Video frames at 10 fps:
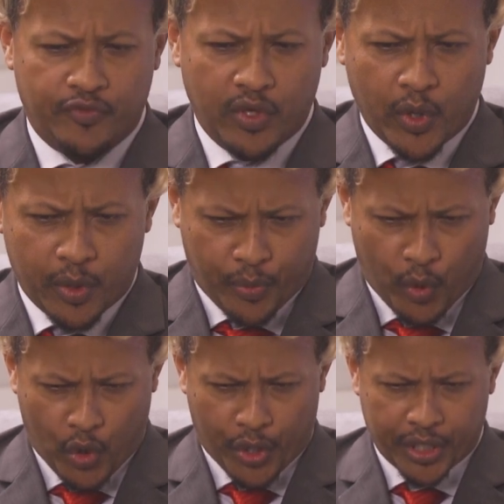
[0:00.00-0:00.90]
if you were
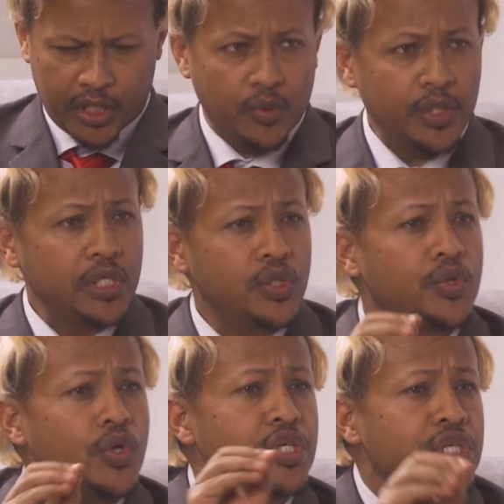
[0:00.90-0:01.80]
poor, you wouldn't
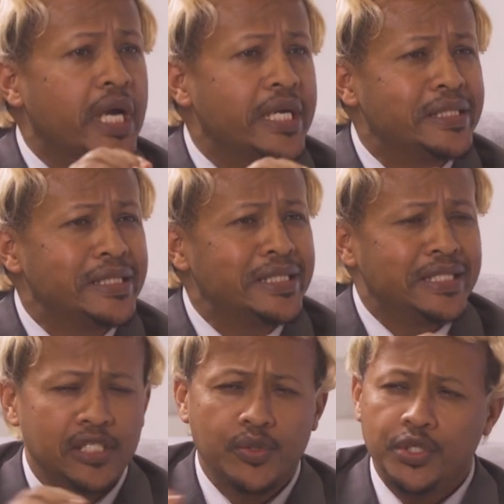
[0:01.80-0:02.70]
do Gursha.
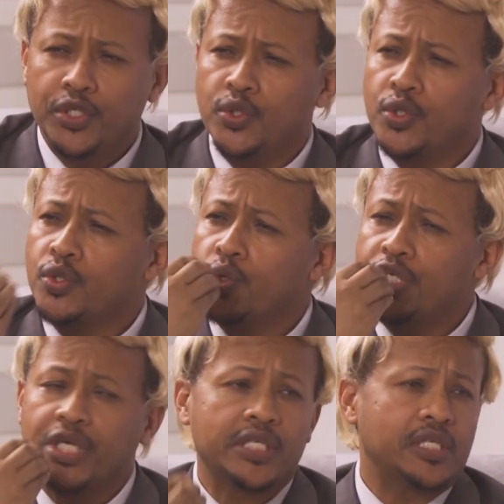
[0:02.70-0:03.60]
You would do
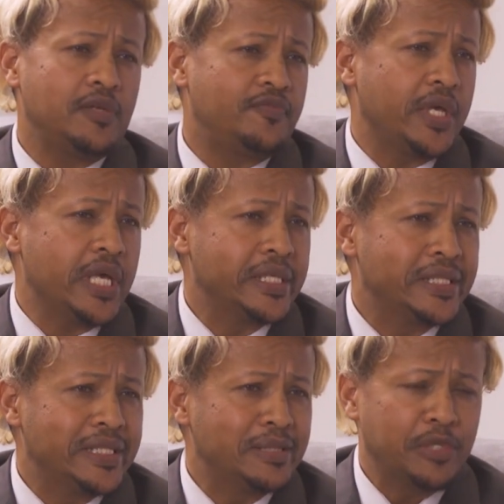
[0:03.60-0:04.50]
Gursha selfie.
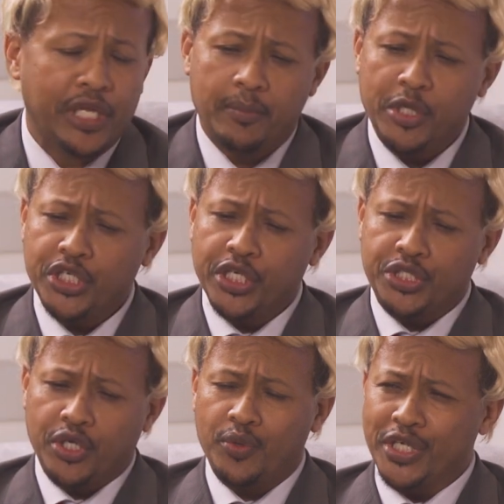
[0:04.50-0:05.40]
But Habesha
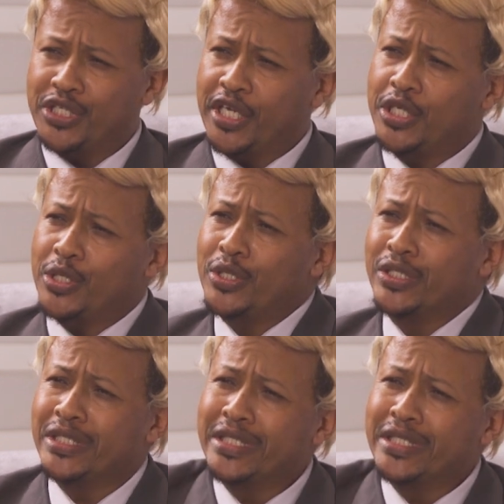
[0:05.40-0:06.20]
is so rich, they do.